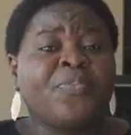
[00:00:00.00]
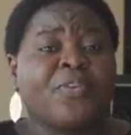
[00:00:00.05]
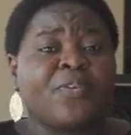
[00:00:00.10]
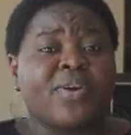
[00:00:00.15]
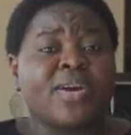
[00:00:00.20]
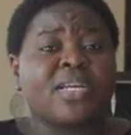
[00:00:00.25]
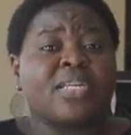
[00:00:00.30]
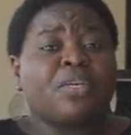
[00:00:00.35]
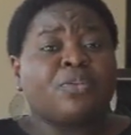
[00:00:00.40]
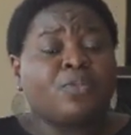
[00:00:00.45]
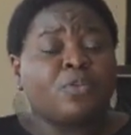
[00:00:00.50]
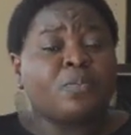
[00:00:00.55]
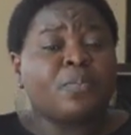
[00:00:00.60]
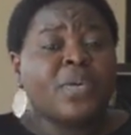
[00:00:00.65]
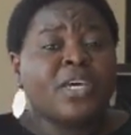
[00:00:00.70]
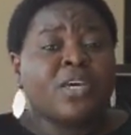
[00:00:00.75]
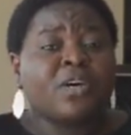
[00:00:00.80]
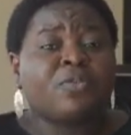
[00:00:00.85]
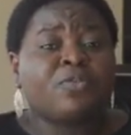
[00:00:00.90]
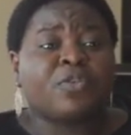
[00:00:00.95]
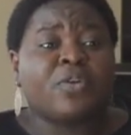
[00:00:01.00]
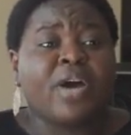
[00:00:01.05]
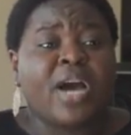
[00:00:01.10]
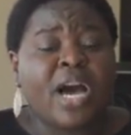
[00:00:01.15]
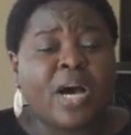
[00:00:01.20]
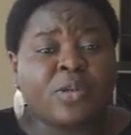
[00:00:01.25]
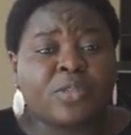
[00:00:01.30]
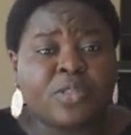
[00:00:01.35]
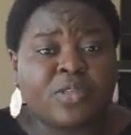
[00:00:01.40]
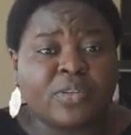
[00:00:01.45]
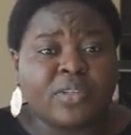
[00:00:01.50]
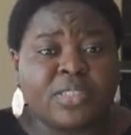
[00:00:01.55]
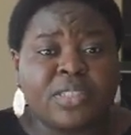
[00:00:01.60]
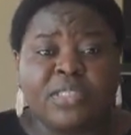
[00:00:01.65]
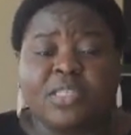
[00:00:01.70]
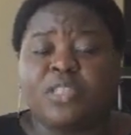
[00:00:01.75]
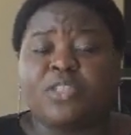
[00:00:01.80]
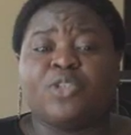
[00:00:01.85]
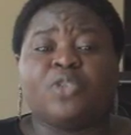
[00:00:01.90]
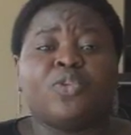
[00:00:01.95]
Right? If you pay off your house
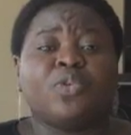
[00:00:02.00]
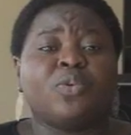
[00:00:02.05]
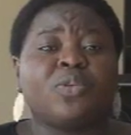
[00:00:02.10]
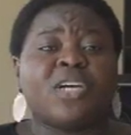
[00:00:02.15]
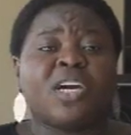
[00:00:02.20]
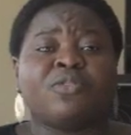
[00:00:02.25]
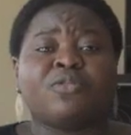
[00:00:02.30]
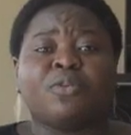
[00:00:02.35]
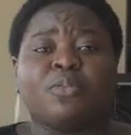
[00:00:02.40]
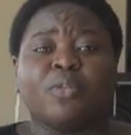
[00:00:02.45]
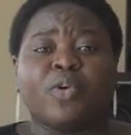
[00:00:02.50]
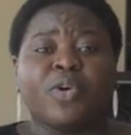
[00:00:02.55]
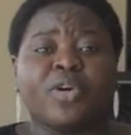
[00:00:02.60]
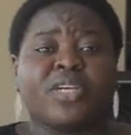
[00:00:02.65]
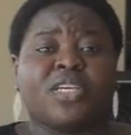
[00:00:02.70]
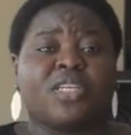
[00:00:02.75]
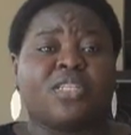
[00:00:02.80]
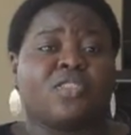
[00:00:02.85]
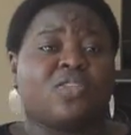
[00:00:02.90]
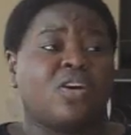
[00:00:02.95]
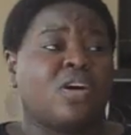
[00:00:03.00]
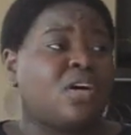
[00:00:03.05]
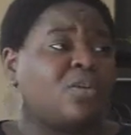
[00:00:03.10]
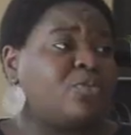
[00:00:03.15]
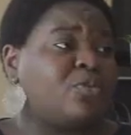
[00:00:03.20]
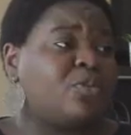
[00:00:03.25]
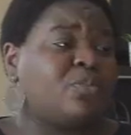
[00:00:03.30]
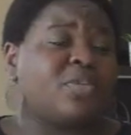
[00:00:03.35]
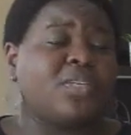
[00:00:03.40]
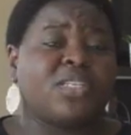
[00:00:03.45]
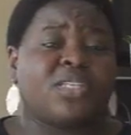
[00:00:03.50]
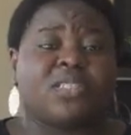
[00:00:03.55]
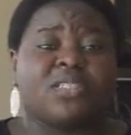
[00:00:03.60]
early and you don't have a mortgage, God forbid,